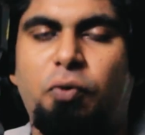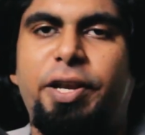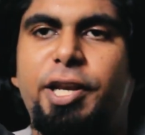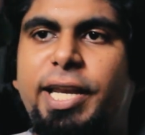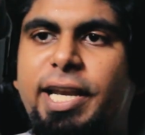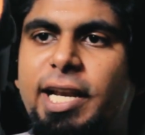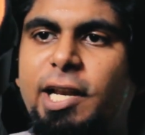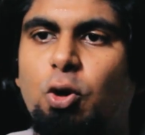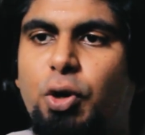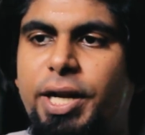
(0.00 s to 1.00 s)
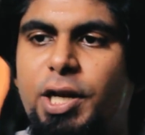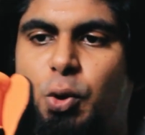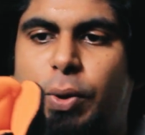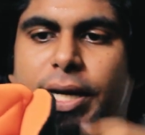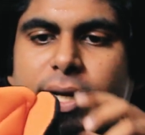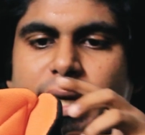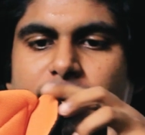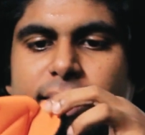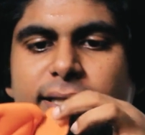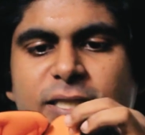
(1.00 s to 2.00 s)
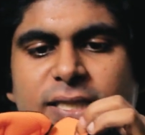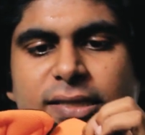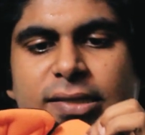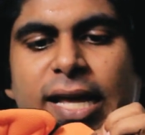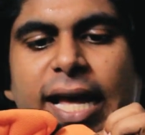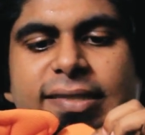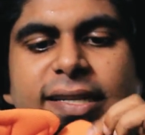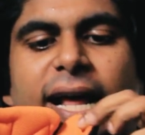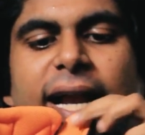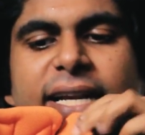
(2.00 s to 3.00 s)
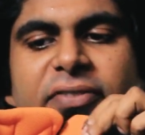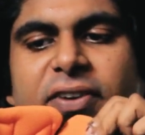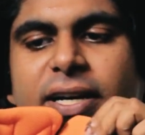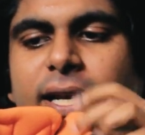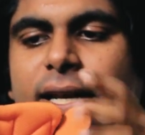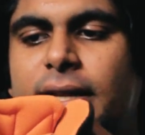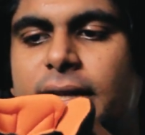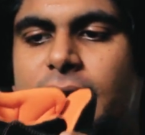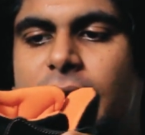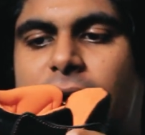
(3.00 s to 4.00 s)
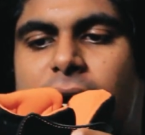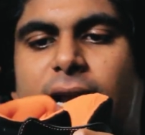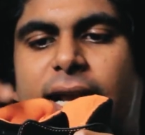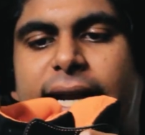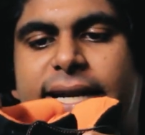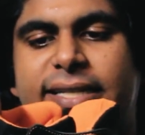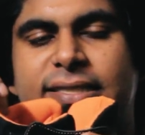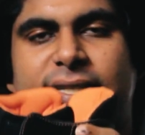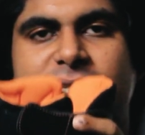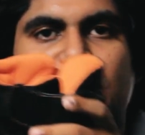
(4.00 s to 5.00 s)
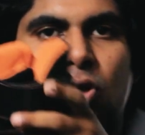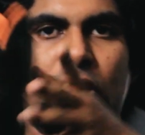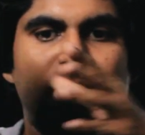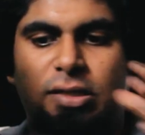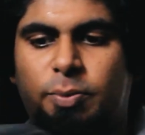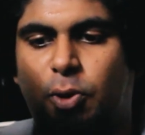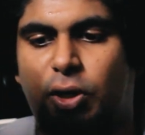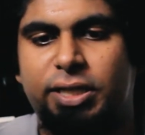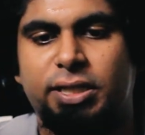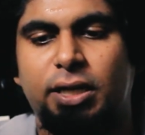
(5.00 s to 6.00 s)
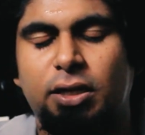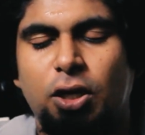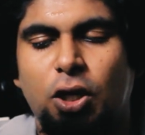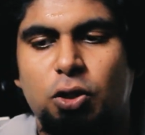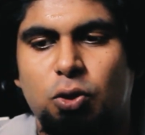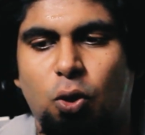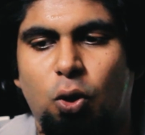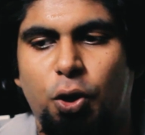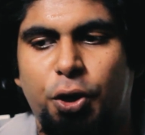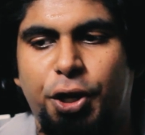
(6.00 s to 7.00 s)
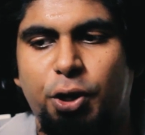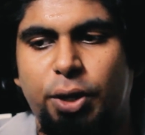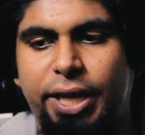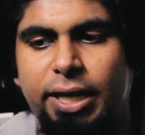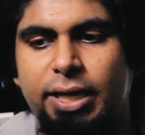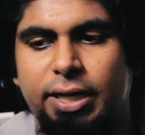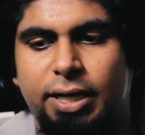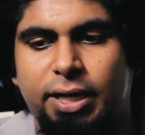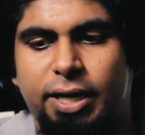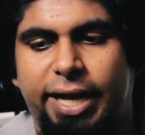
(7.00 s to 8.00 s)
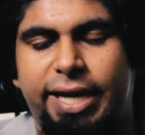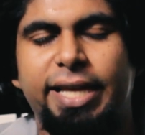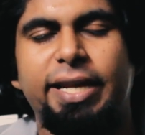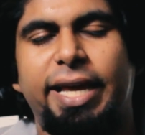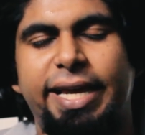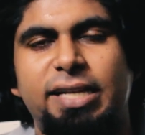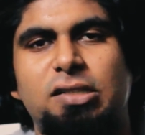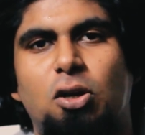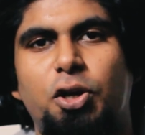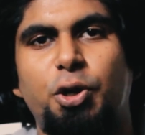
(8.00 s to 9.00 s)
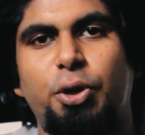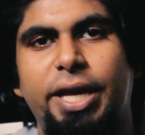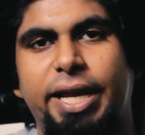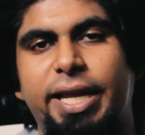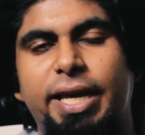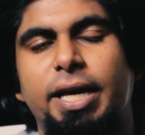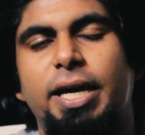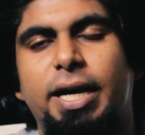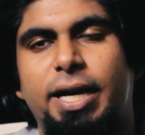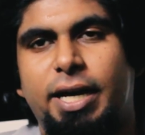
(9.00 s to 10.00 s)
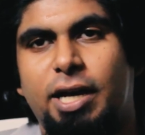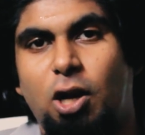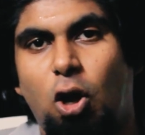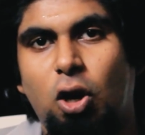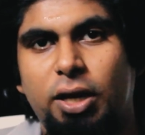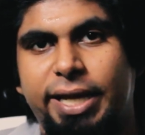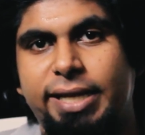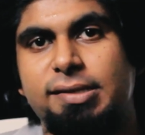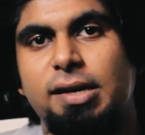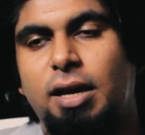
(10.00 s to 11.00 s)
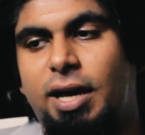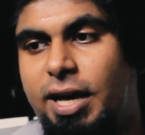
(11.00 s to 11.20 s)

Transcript: So when you detailedly look into it, this has an antifungal latex in socks protection. So during any rides, or during any long rides,